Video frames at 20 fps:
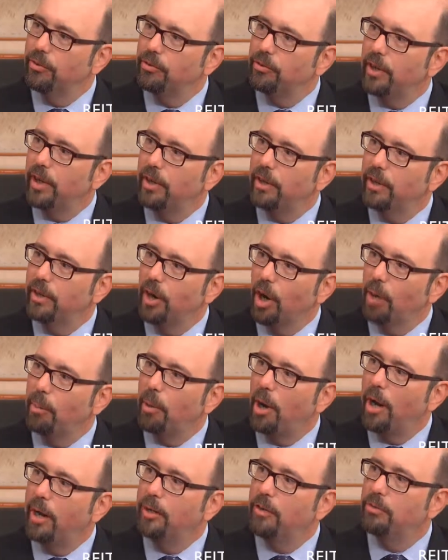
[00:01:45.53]
estate in our
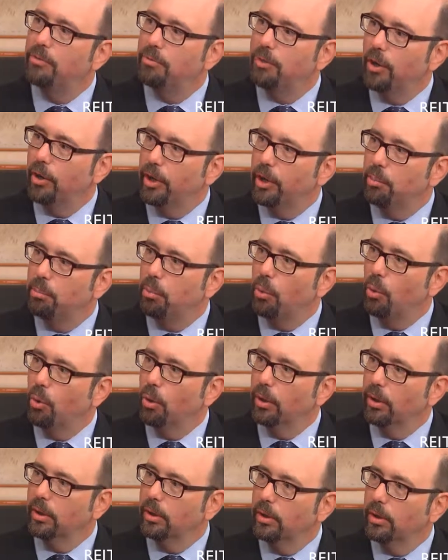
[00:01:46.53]
mind is very
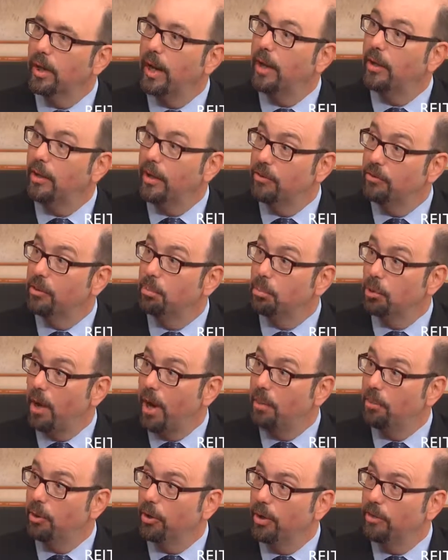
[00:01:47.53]
important as a
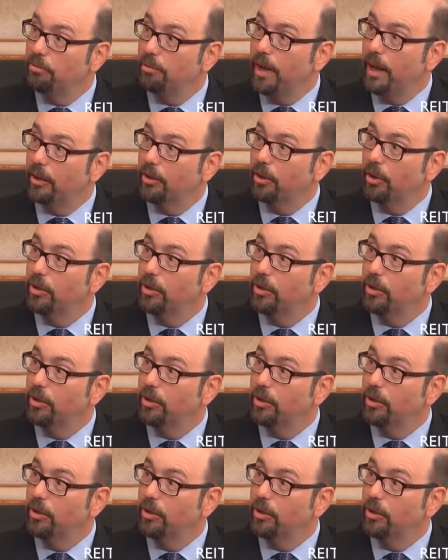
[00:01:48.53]
primary factor.